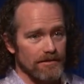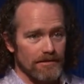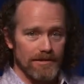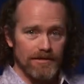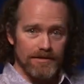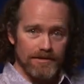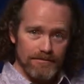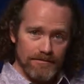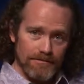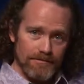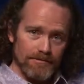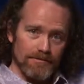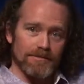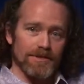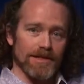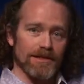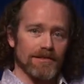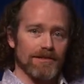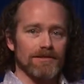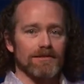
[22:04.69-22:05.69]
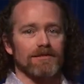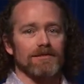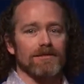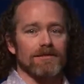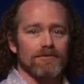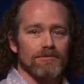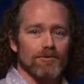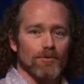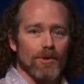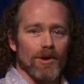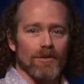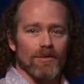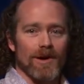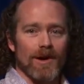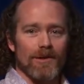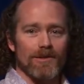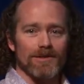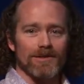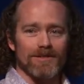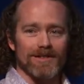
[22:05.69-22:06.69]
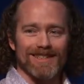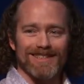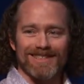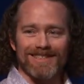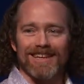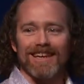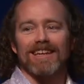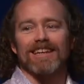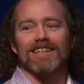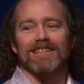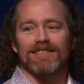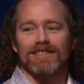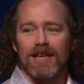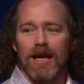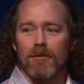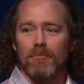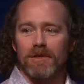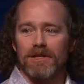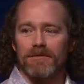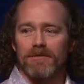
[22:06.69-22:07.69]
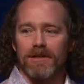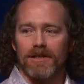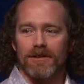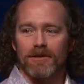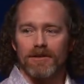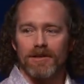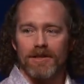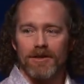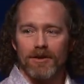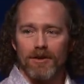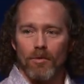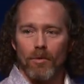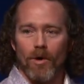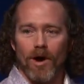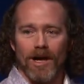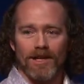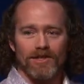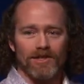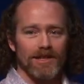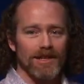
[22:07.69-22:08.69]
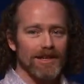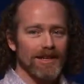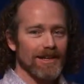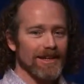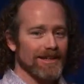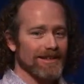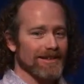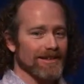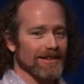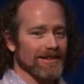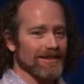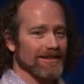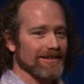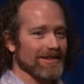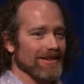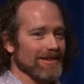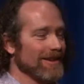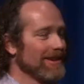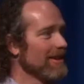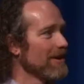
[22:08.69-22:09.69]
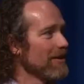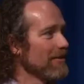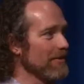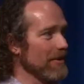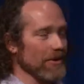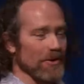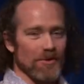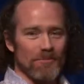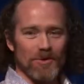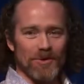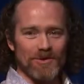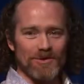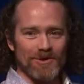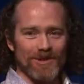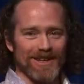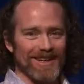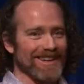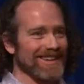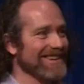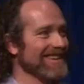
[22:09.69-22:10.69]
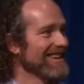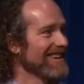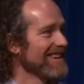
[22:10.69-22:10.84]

Well, here's 12 hours of exciting sampling video that you can watch to fill your boots, right?